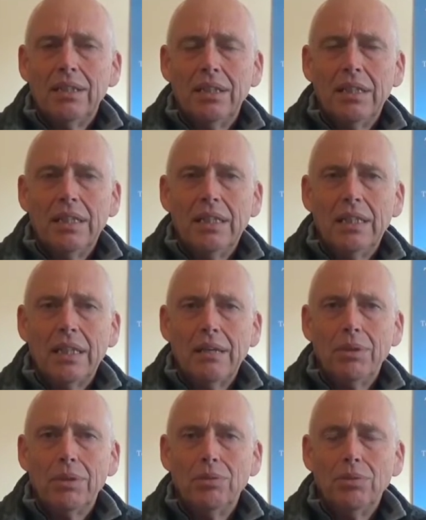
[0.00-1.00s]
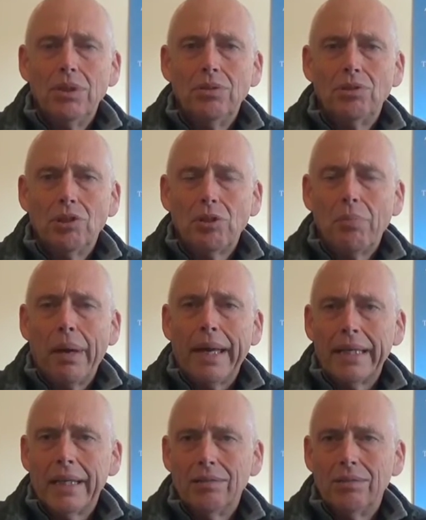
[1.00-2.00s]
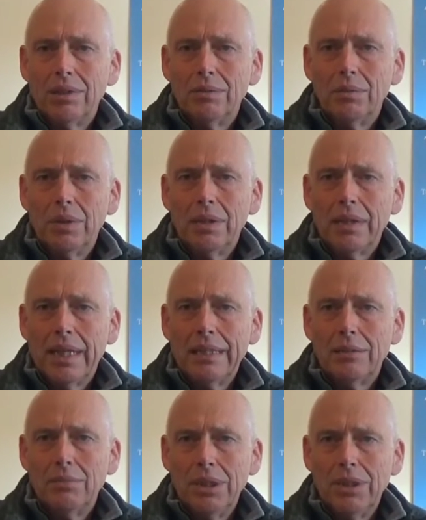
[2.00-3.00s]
the chemicals used on the back coating were antimony